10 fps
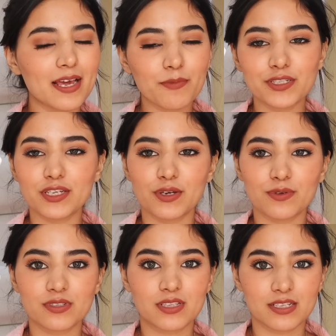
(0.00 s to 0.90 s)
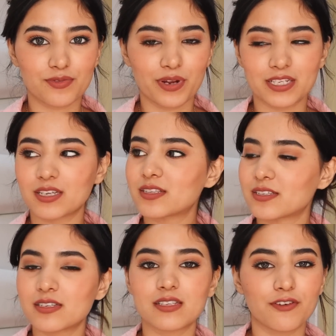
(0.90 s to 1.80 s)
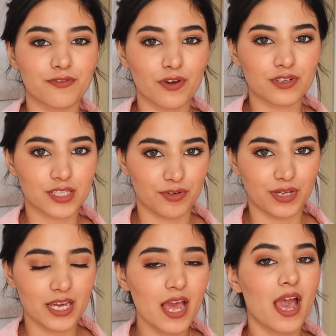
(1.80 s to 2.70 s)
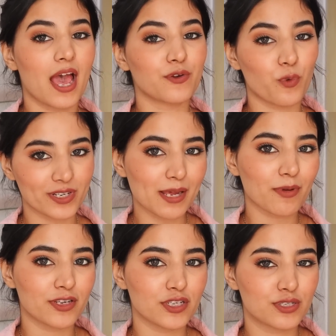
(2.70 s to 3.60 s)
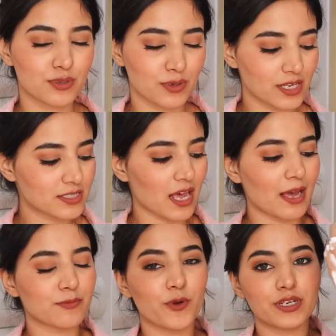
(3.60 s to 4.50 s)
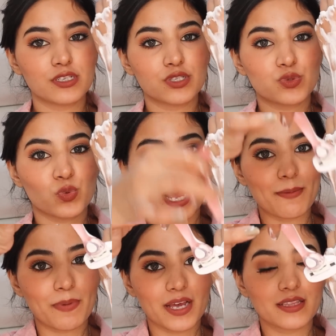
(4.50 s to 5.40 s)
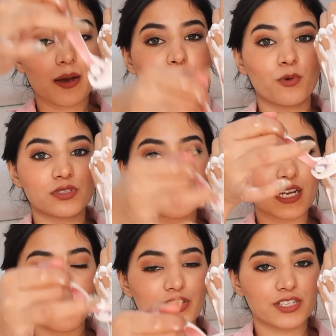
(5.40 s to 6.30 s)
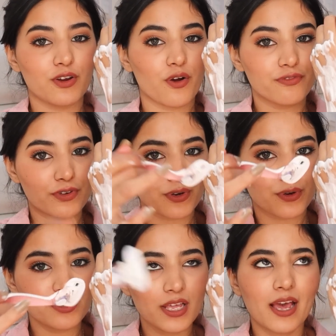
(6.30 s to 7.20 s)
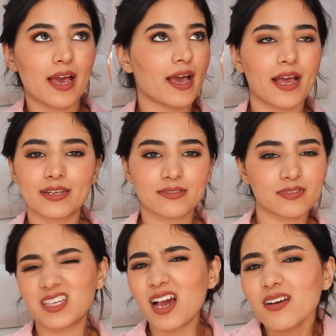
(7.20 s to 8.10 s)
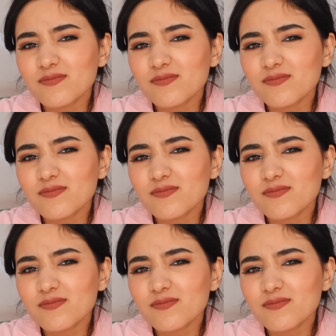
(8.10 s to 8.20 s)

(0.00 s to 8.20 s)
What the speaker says: then I'm going to use this razor. This is Evior 3. And what I'm going to do is I'm going to swipe in the opposite direction of growth. And yeah,